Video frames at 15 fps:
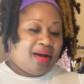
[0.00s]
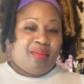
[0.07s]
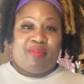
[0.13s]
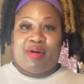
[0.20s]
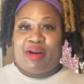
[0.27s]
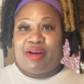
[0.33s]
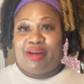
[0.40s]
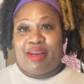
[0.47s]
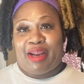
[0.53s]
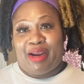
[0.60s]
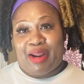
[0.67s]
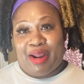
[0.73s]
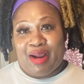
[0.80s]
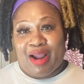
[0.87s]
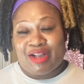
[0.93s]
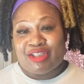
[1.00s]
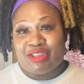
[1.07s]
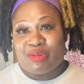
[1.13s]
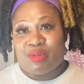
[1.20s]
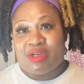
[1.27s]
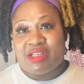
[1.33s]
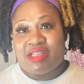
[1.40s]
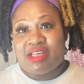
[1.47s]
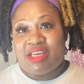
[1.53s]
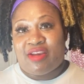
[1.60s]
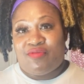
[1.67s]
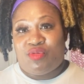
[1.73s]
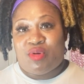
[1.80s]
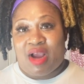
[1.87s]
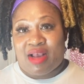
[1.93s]
I'm ready to lay down. I just wanted to
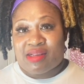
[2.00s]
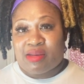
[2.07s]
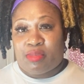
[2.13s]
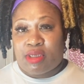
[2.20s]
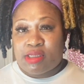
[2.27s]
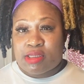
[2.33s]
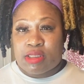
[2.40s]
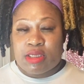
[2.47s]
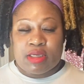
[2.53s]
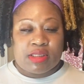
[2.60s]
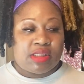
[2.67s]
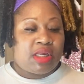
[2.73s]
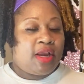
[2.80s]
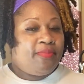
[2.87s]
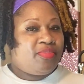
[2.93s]
give you guys some of these looks